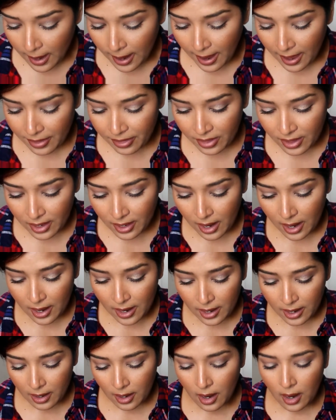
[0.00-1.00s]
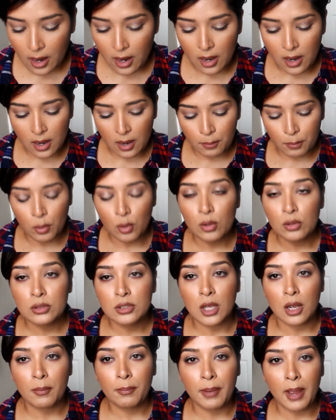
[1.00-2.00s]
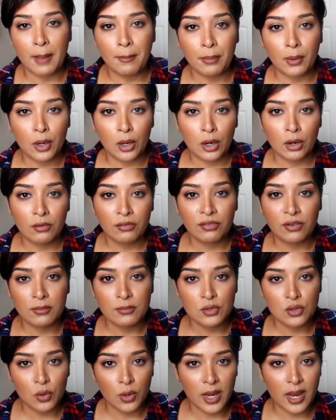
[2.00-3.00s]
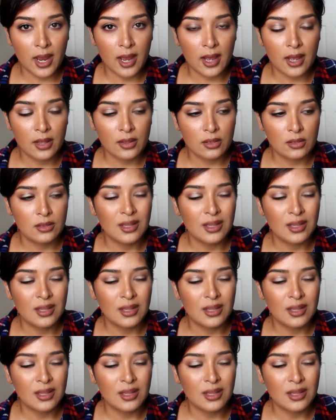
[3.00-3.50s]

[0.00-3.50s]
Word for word: And then I uh, pulled pepper from Zoya,